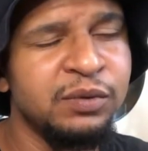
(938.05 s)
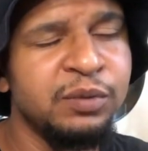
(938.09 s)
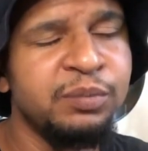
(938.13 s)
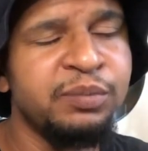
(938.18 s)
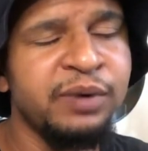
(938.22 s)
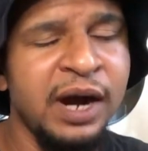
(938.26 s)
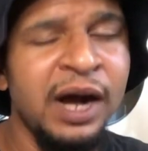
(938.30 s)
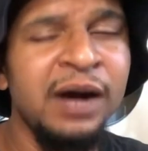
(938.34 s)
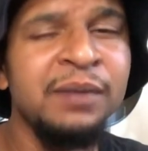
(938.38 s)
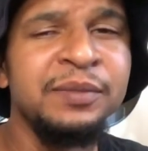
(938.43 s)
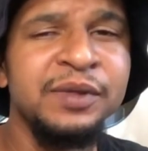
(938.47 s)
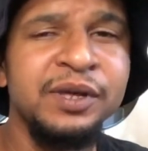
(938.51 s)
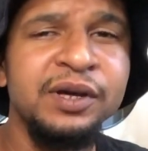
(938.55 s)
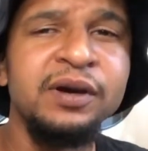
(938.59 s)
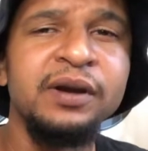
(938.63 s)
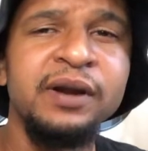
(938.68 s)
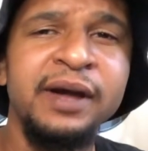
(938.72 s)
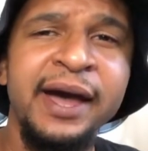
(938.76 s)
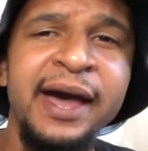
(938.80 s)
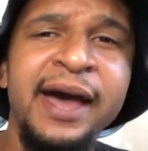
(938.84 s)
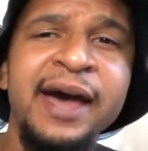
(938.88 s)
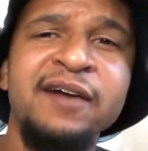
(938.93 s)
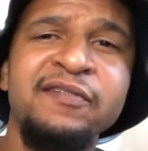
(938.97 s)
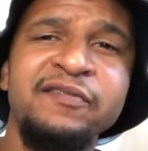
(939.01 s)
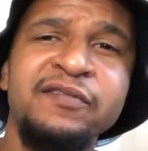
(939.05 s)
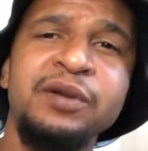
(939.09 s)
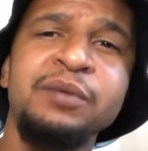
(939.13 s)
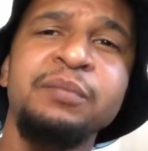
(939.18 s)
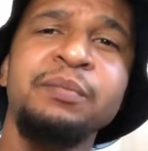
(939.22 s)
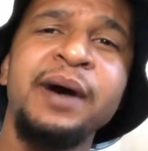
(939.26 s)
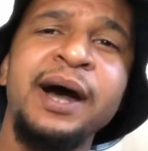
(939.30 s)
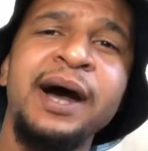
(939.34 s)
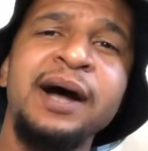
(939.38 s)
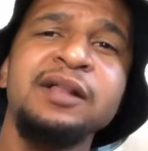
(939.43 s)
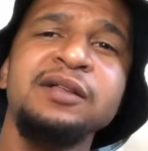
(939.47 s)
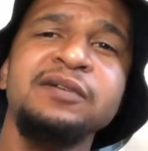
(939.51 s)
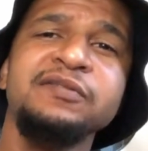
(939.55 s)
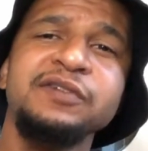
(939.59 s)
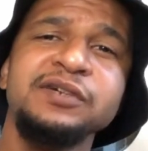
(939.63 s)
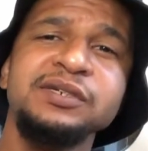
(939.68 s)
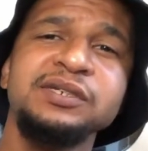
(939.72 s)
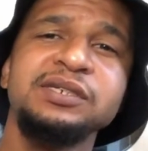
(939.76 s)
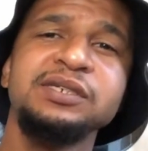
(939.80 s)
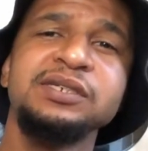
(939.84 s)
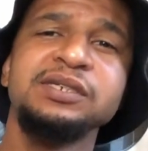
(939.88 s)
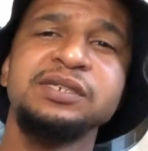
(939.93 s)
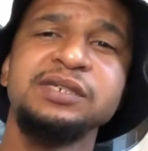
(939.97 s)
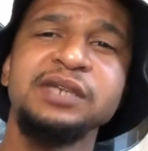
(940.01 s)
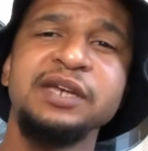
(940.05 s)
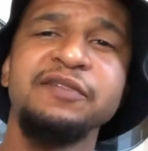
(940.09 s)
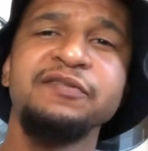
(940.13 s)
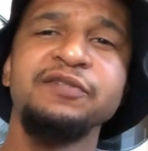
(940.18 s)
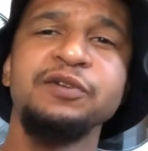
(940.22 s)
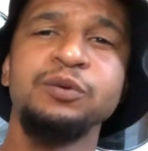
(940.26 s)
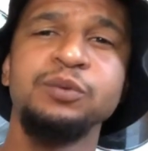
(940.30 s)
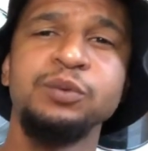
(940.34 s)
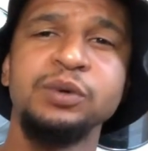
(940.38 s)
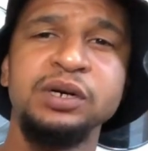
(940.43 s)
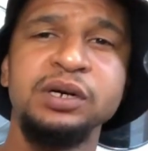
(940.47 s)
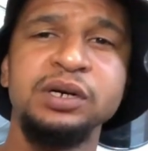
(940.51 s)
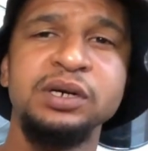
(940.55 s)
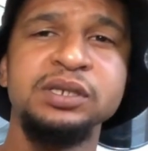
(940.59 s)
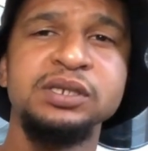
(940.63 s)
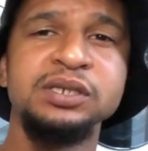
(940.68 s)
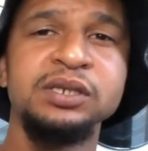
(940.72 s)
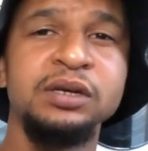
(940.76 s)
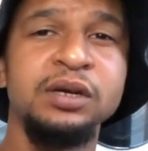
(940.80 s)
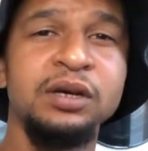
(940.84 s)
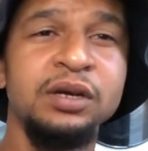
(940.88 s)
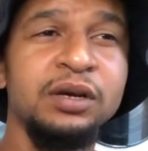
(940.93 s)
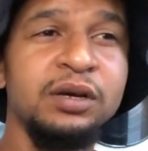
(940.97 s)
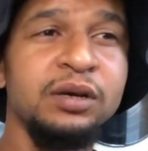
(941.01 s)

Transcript: we're probably going to have Finn Balor versus Xavier Woods,